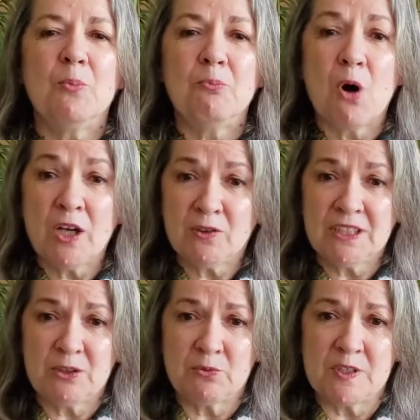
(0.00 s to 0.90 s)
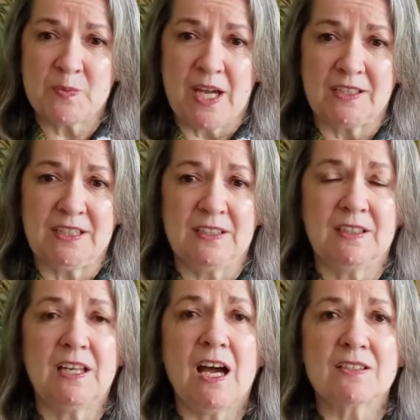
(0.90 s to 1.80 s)
Modeling respect in the
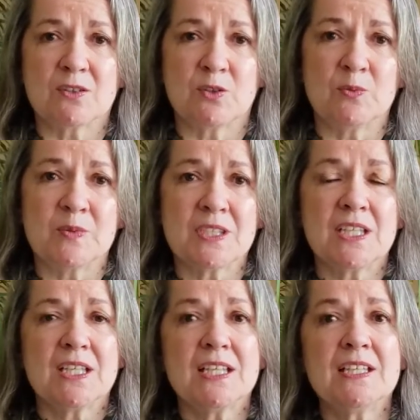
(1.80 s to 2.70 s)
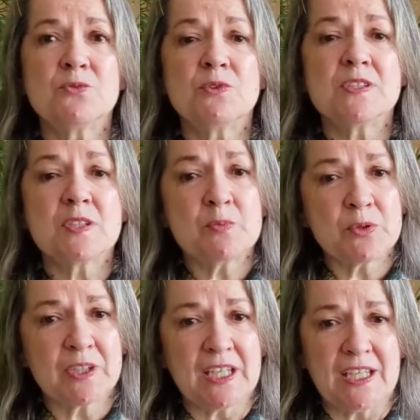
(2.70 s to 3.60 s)
classrooms is
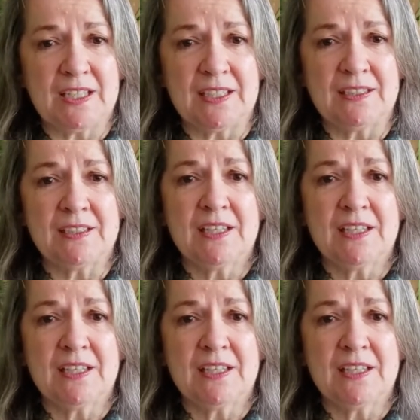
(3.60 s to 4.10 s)
reciprocated